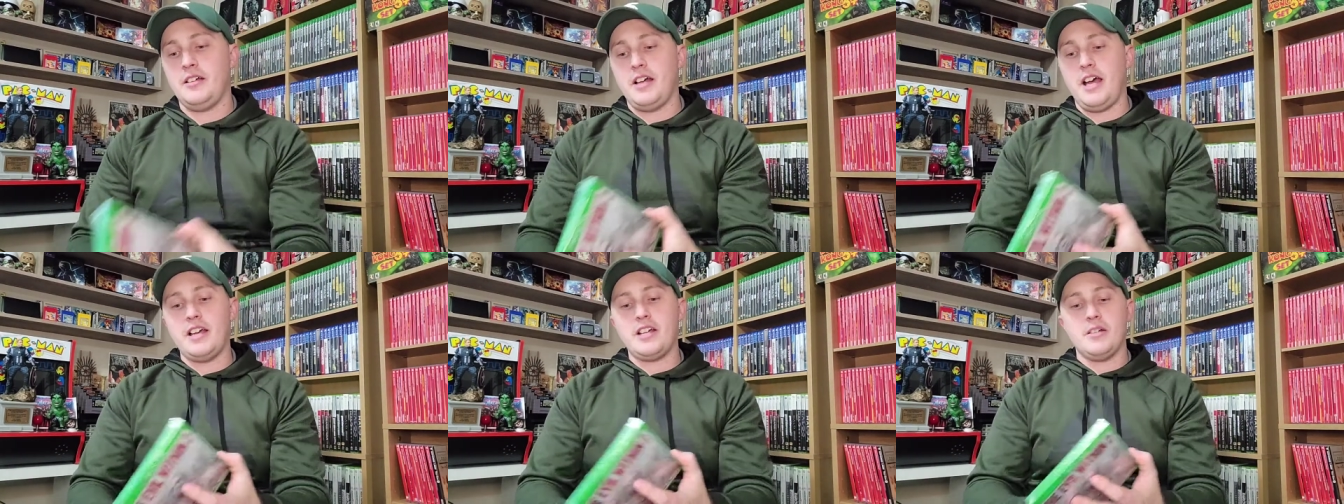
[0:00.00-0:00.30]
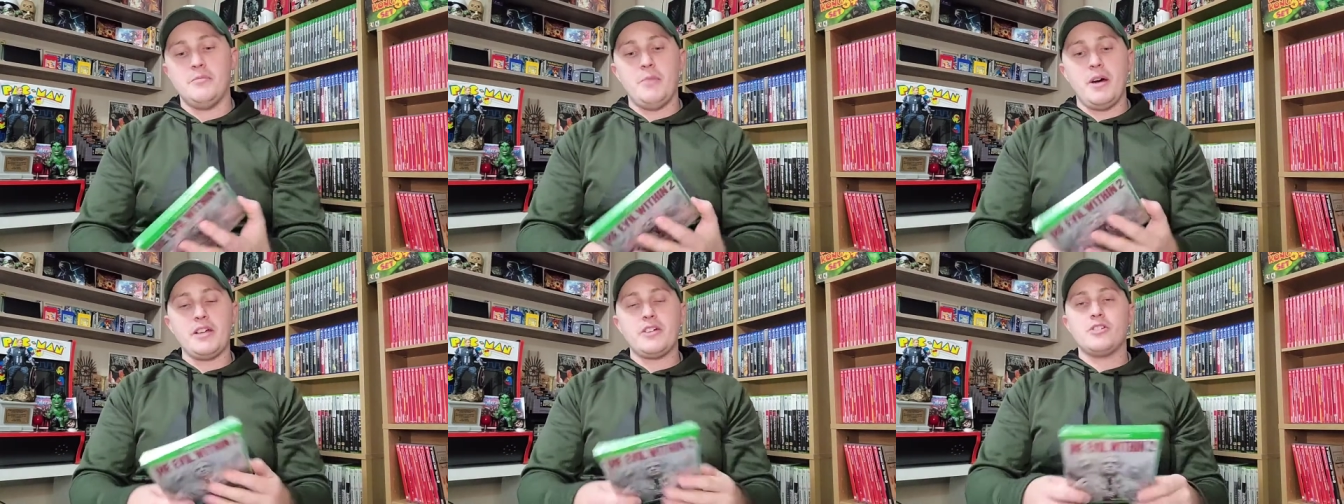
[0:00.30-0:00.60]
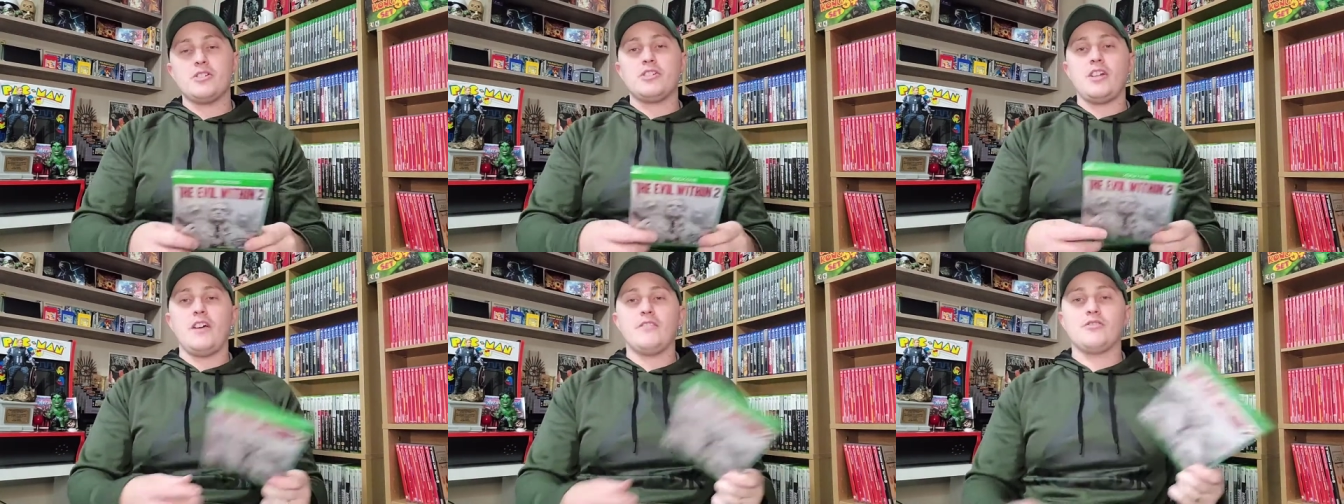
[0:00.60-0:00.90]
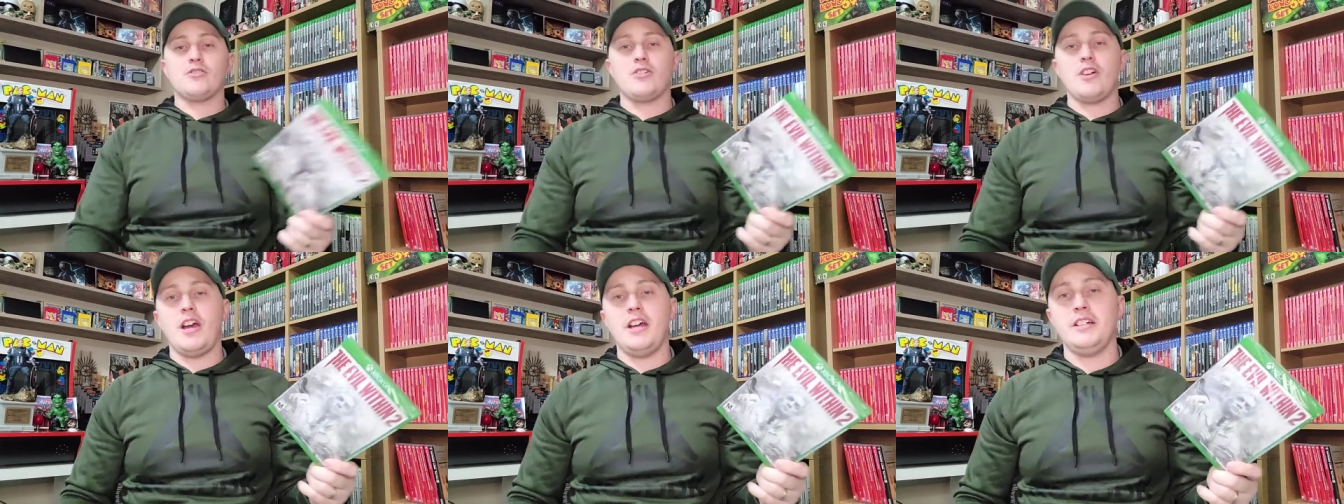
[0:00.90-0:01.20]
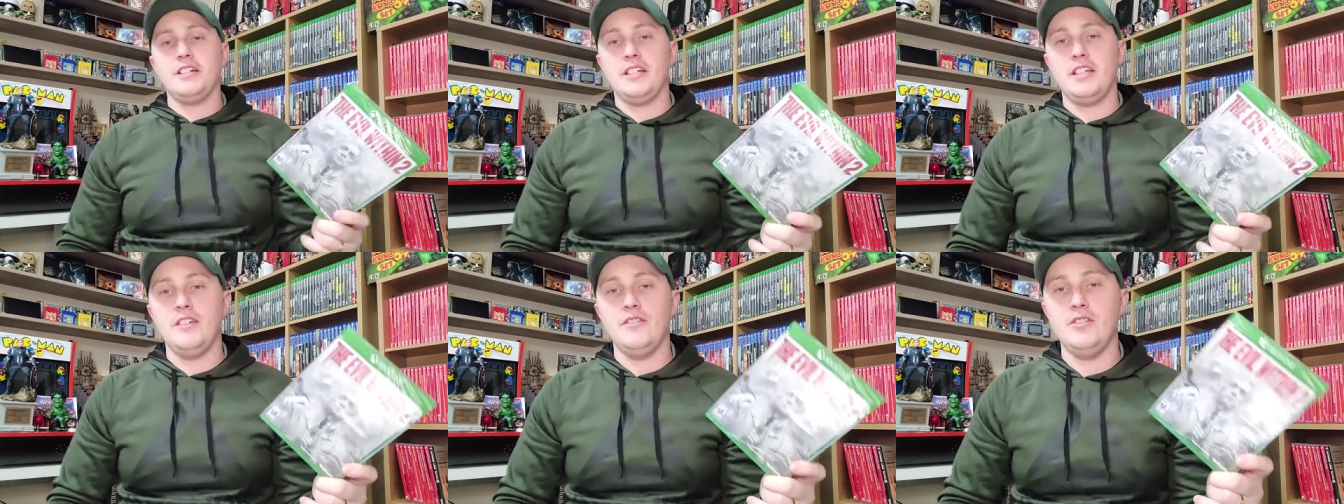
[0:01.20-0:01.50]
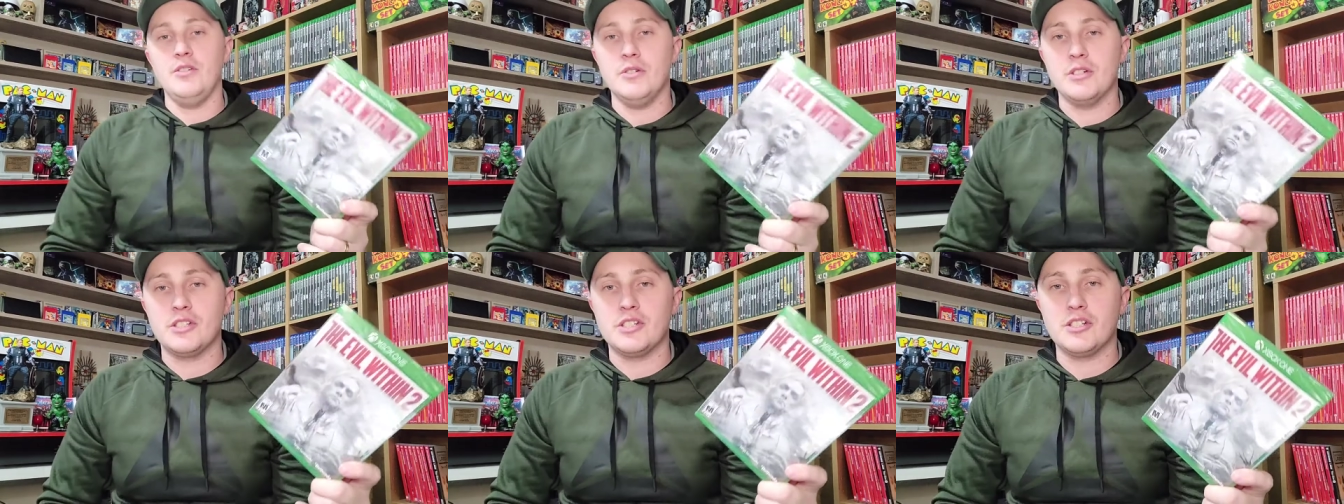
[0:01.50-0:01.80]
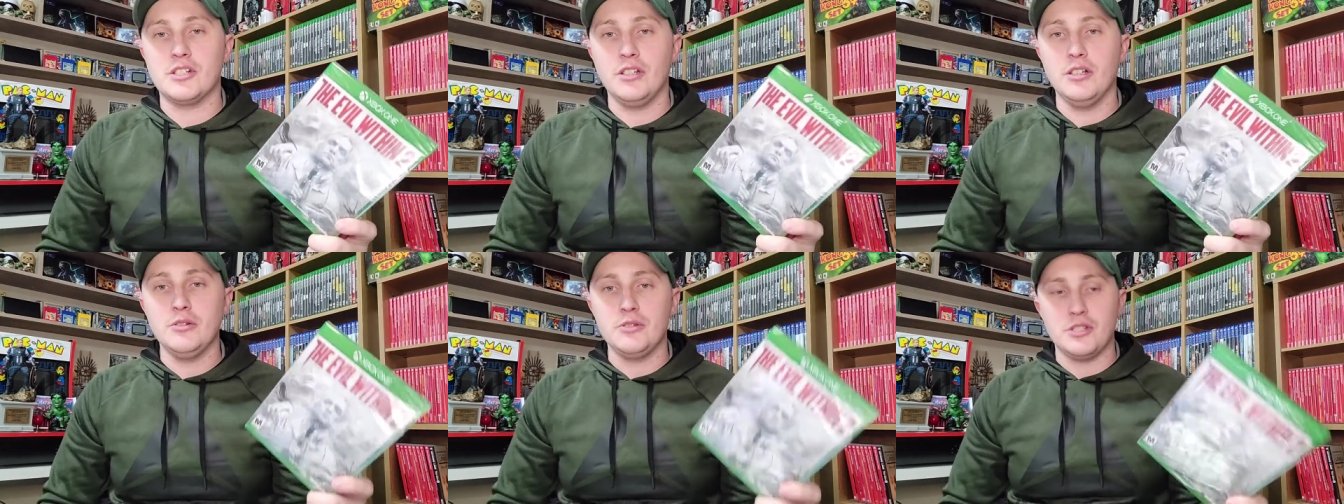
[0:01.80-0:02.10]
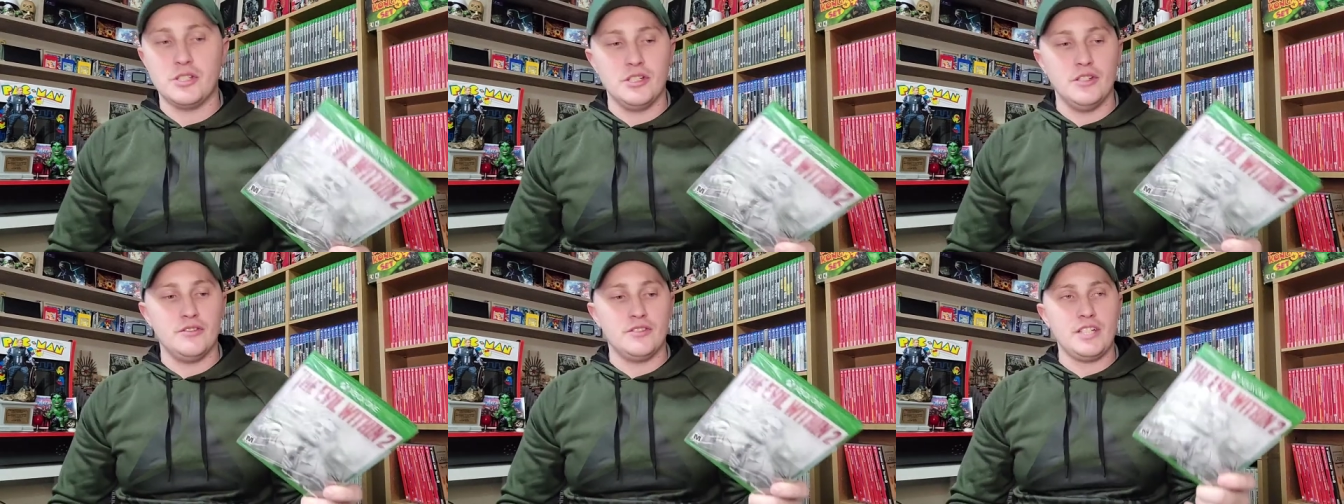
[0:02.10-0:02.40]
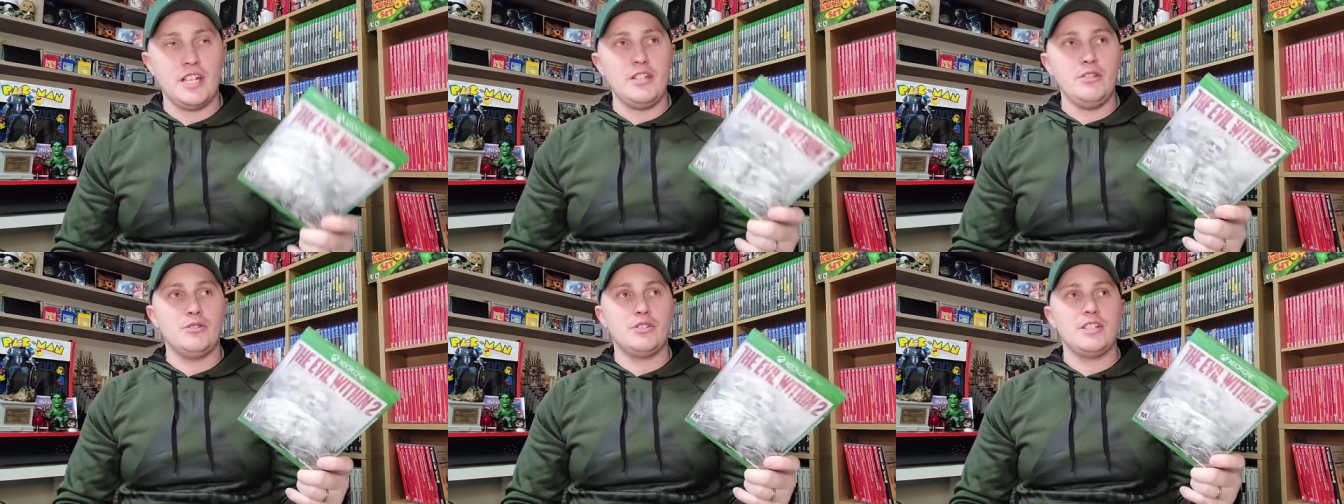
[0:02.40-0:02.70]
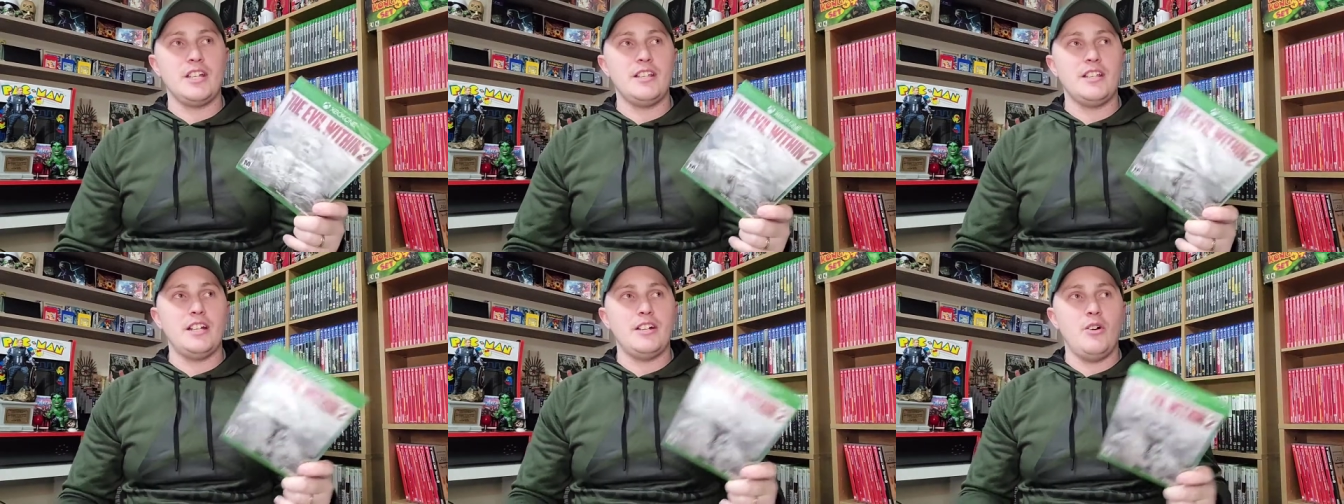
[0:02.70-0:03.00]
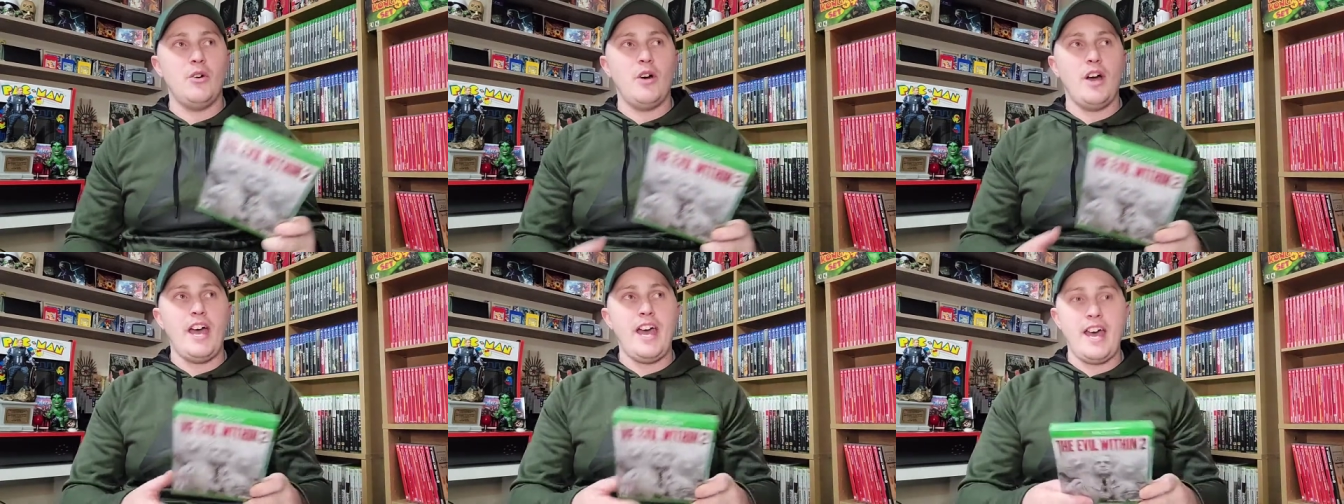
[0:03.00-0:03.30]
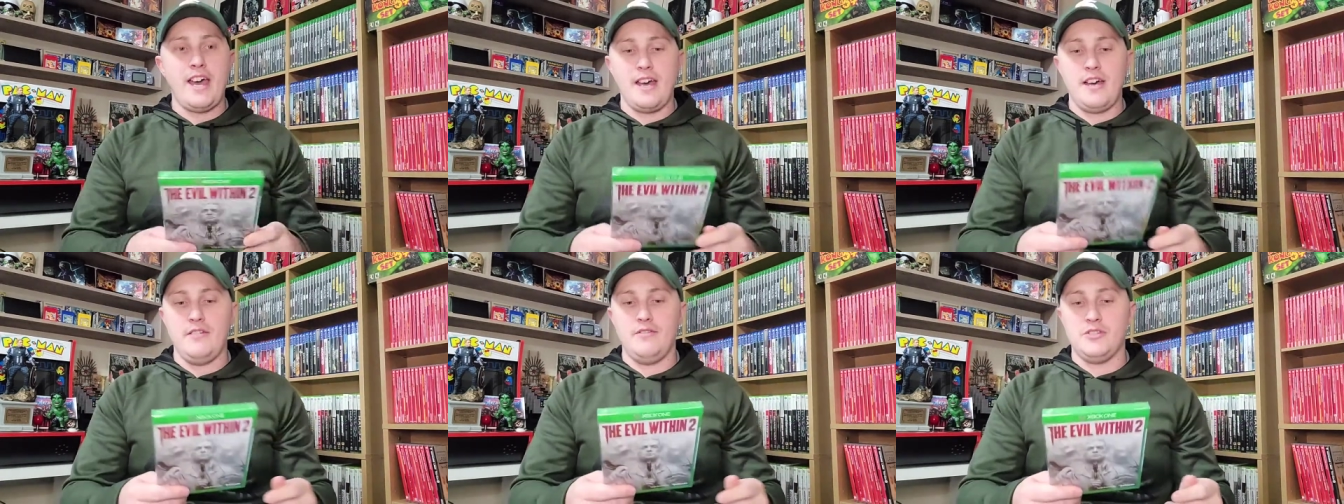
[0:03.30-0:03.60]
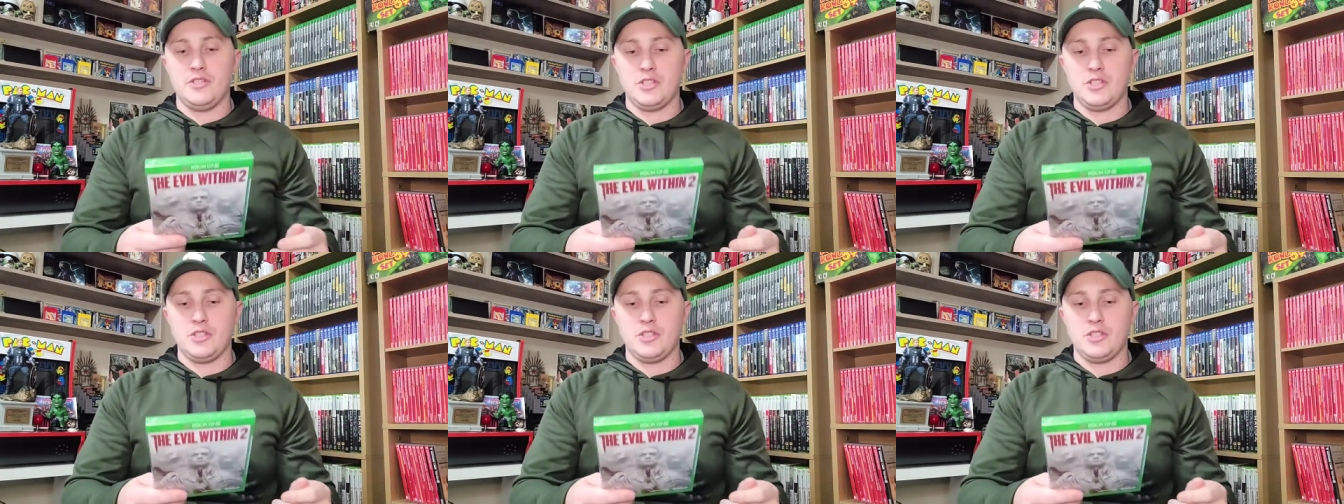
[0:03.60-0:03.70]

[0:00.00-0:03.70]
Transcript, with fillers: Microsoft's trying to give you exclusives that you say they don't have,